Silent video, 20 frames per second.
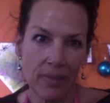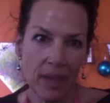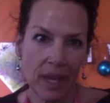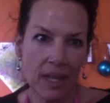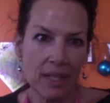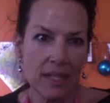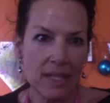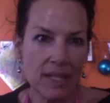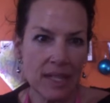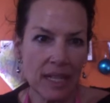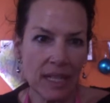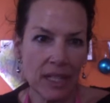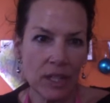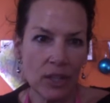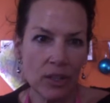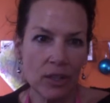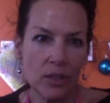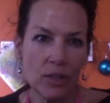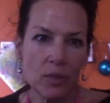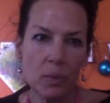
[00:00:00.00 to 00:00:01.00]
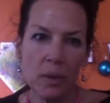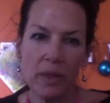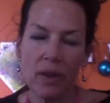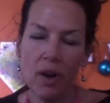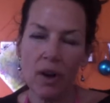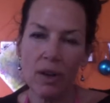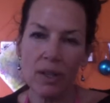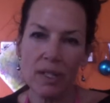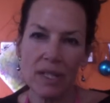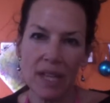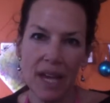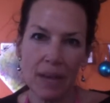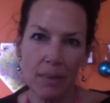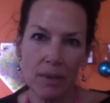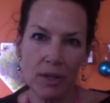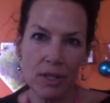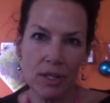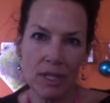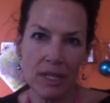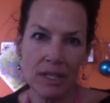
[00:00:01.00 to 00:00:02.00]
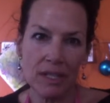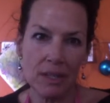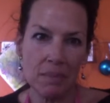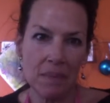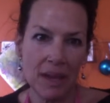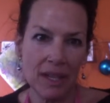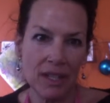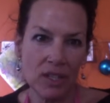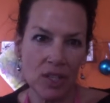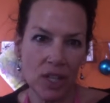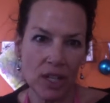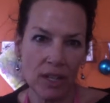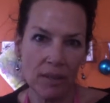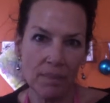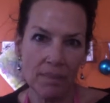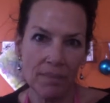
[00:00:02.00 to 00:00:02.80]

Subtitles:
and seniors with Alzheimer's and dementia,